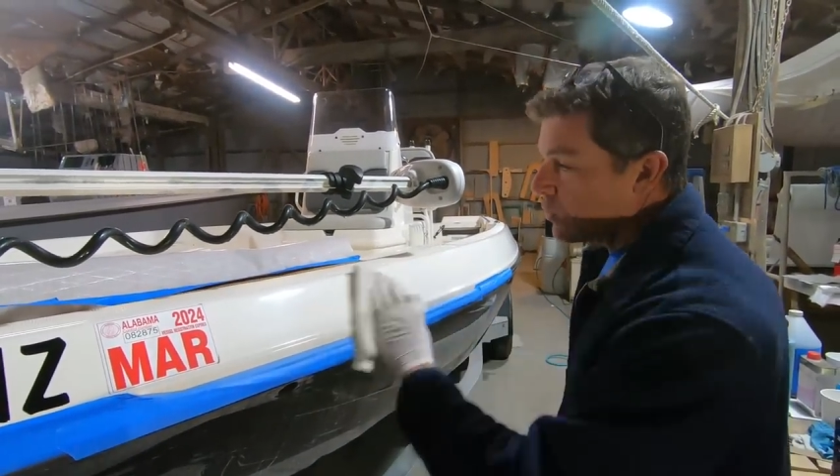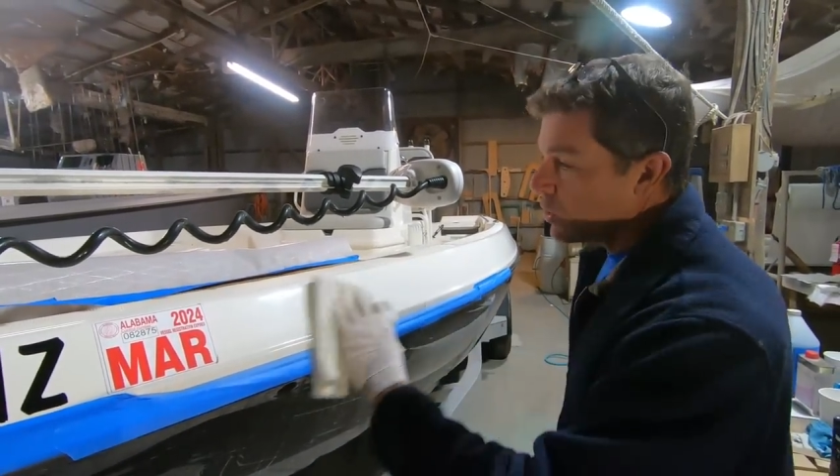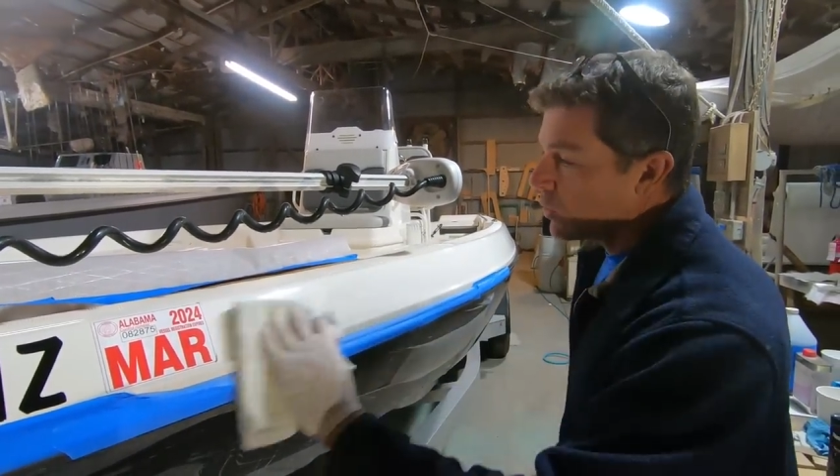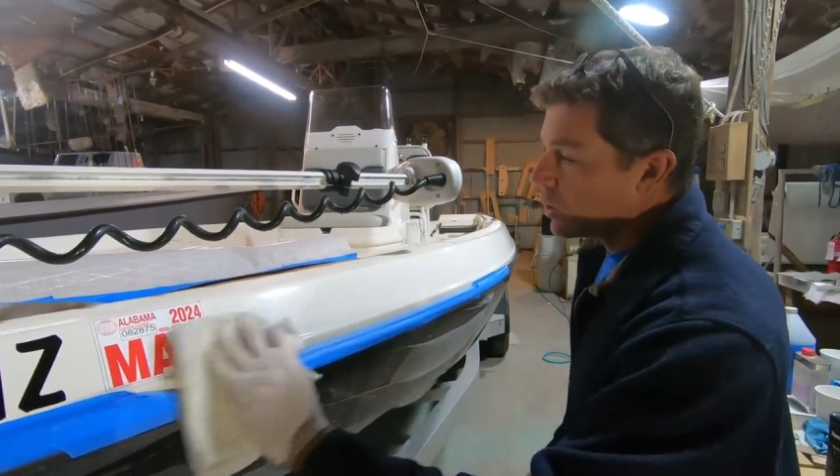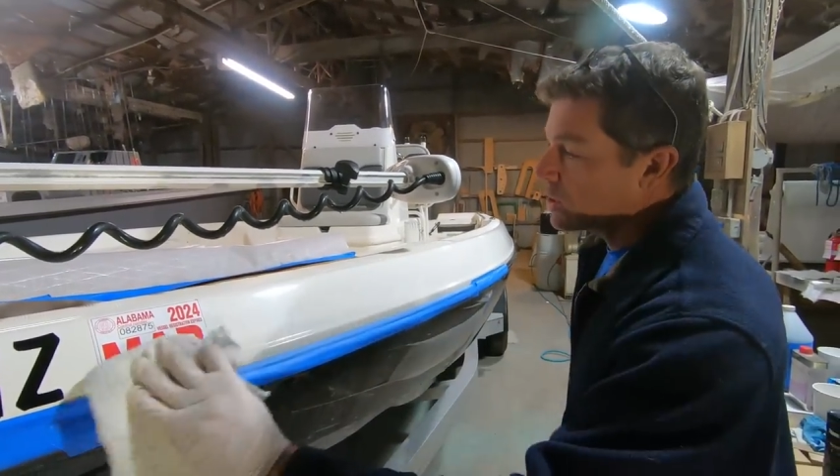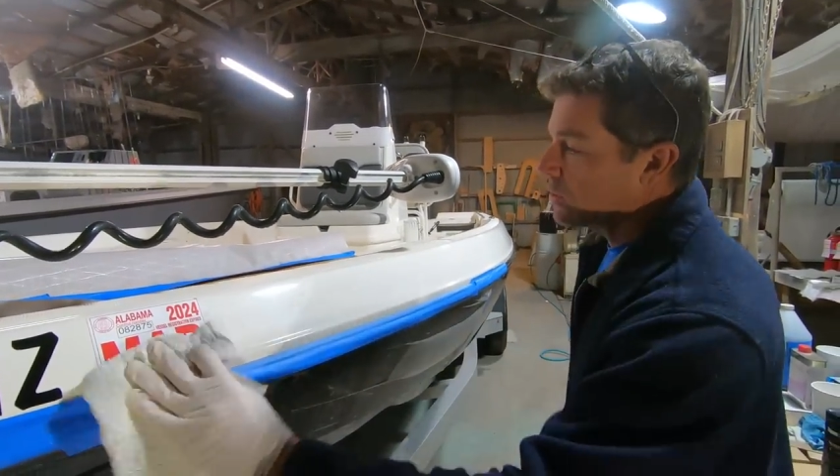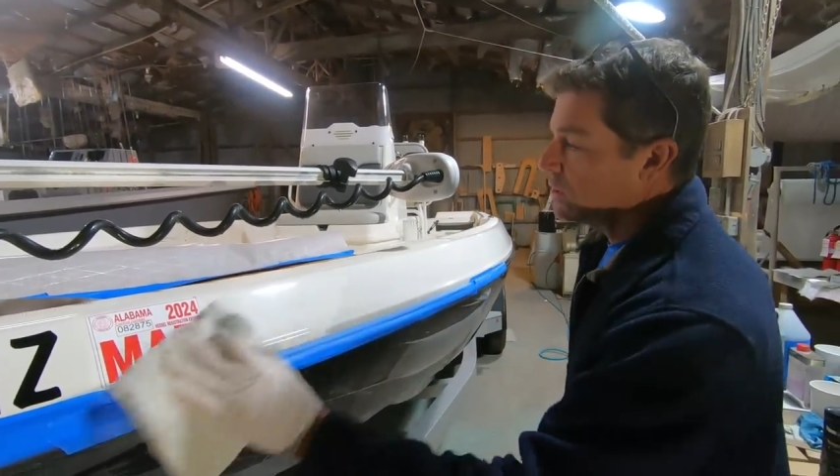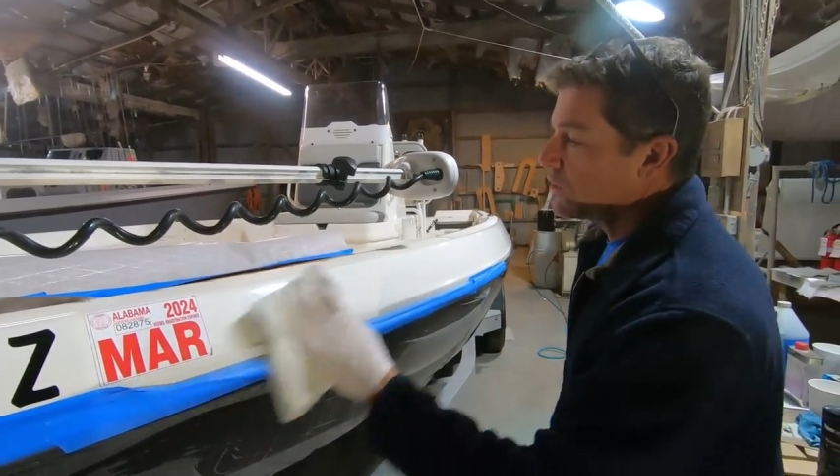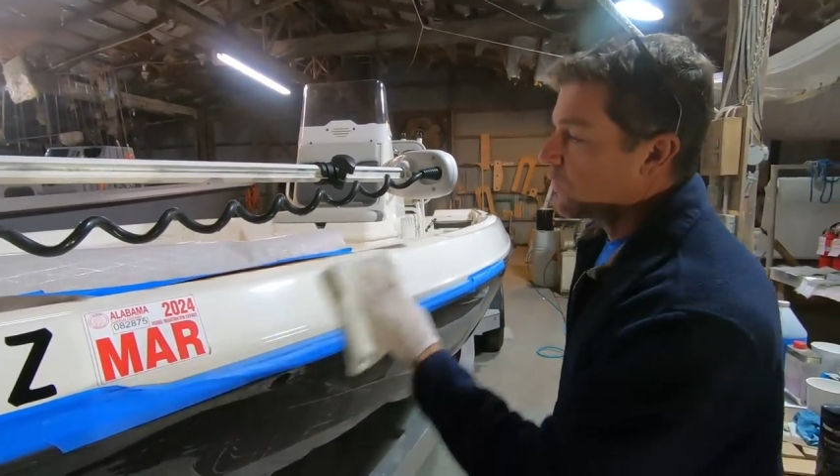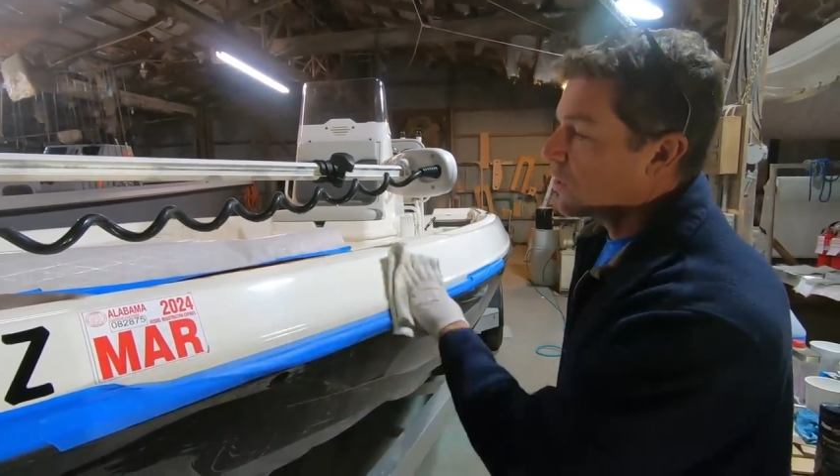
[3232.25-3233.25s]
we worked on
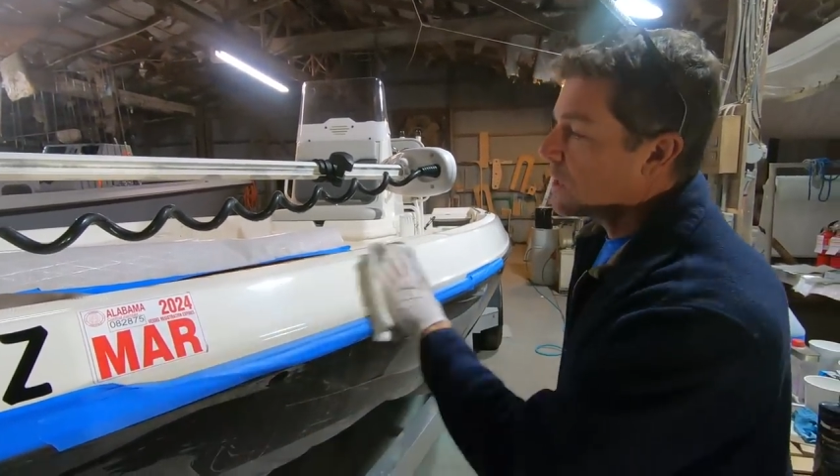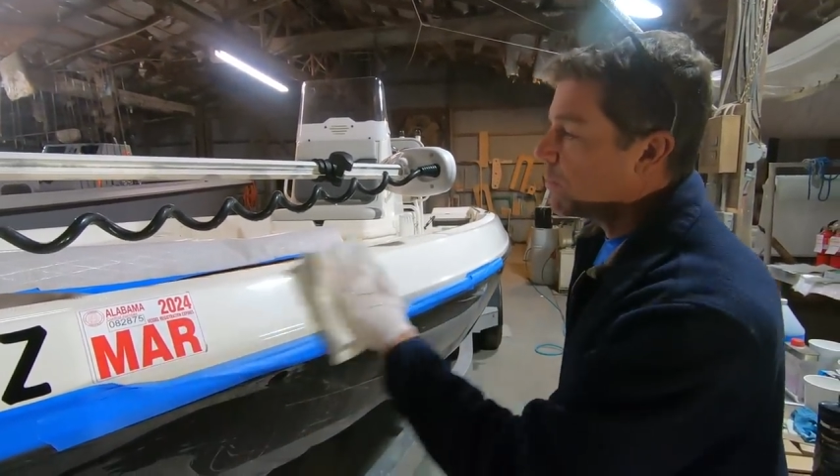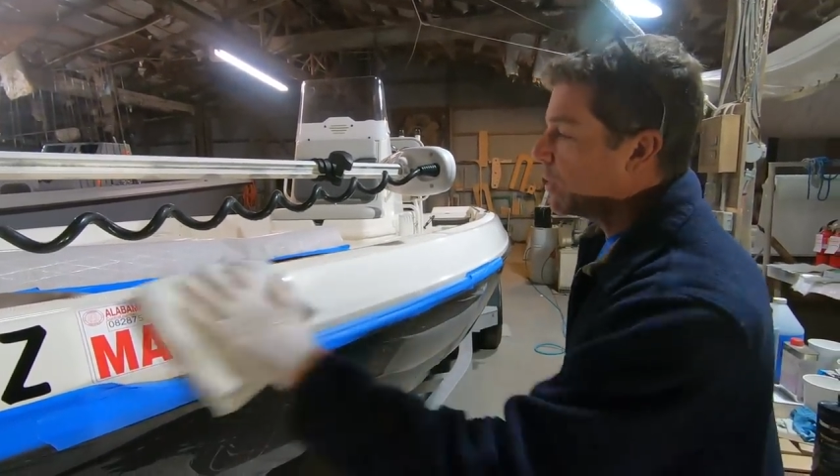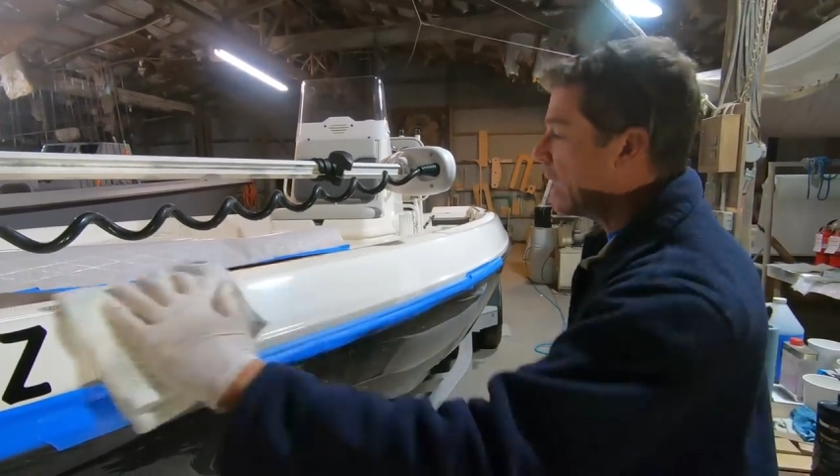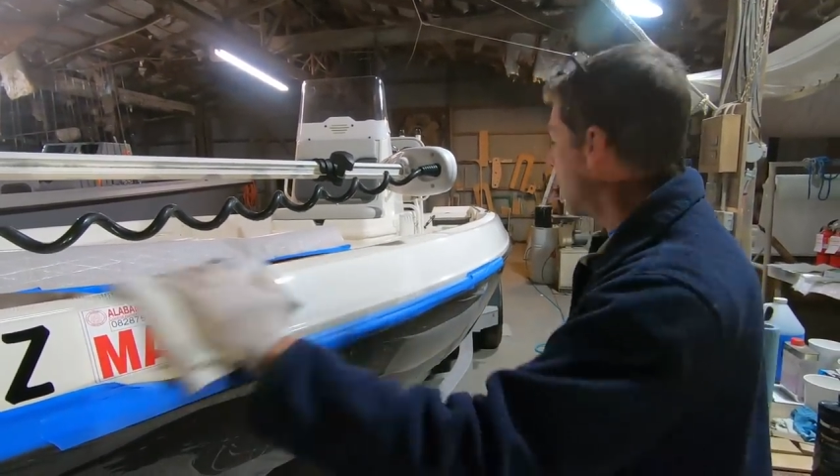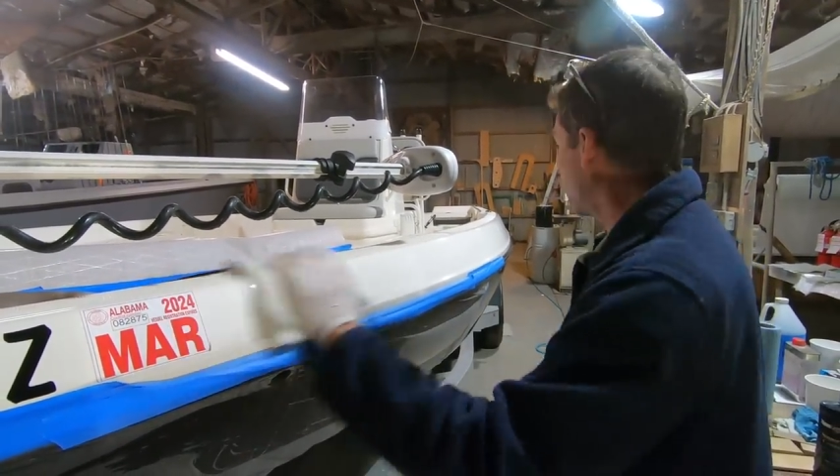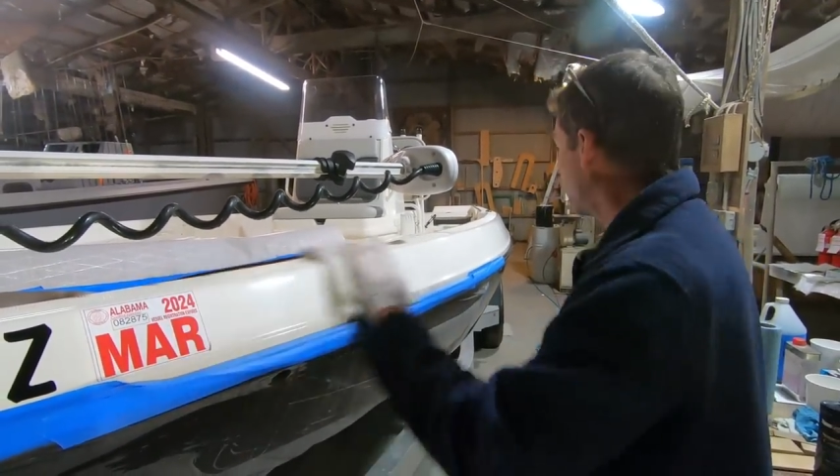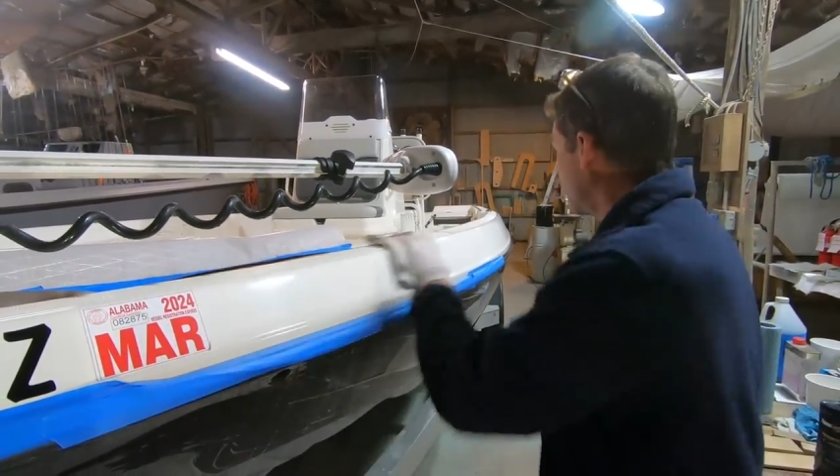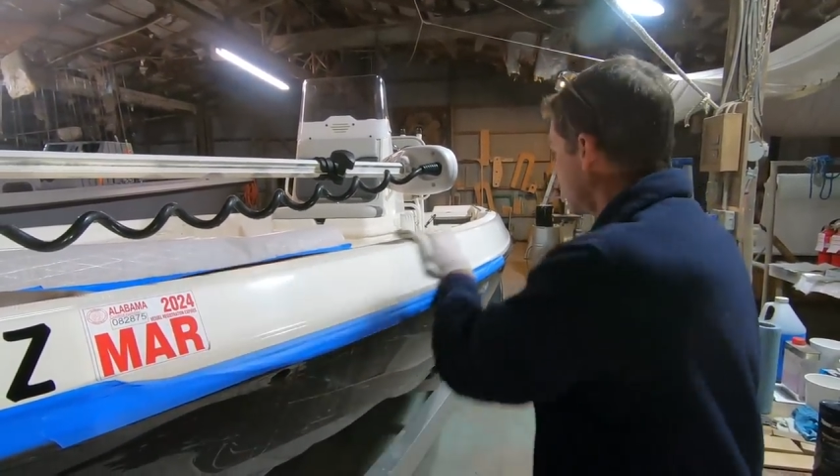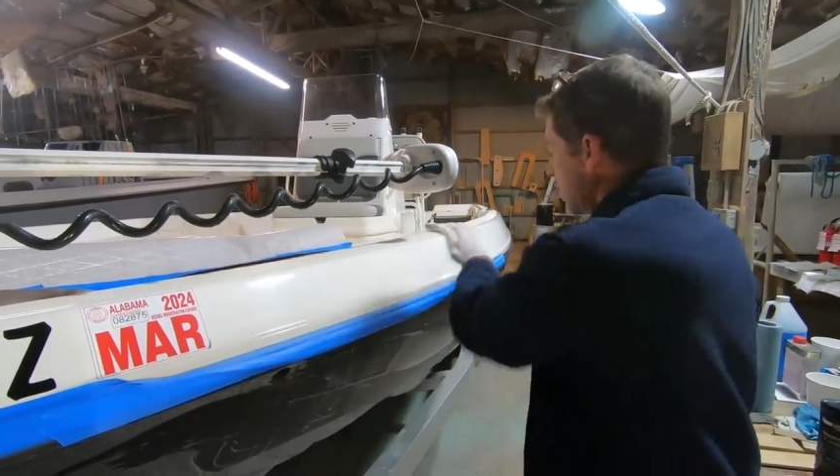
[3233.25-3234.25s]
this for a couple
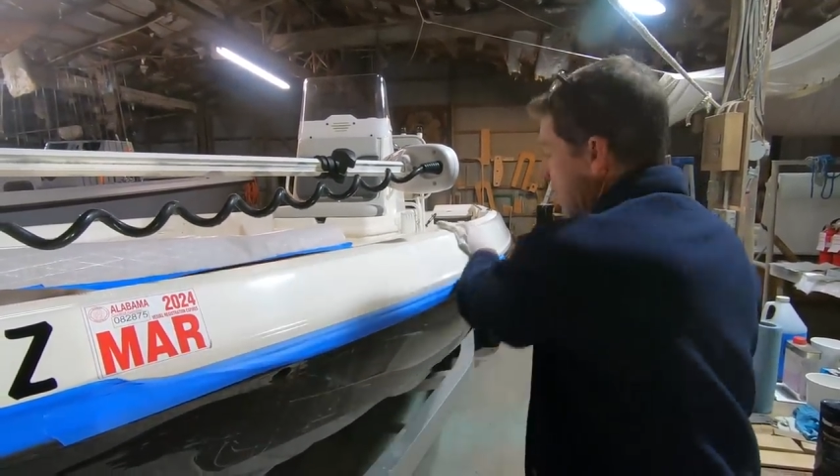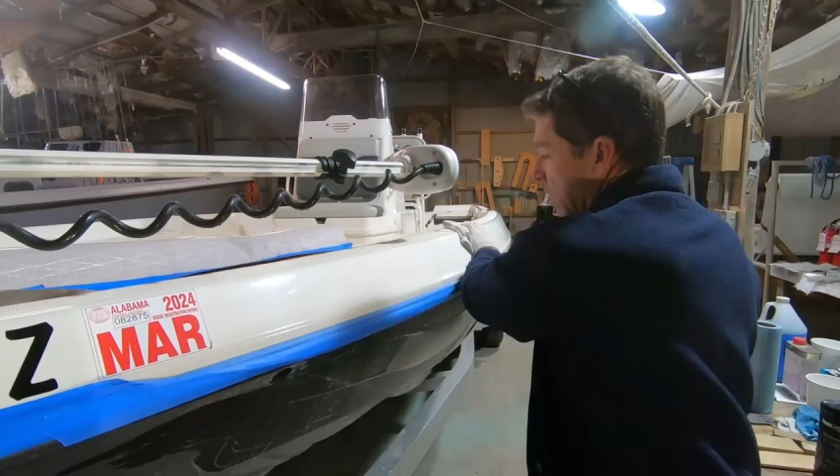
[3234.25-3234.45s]
hours,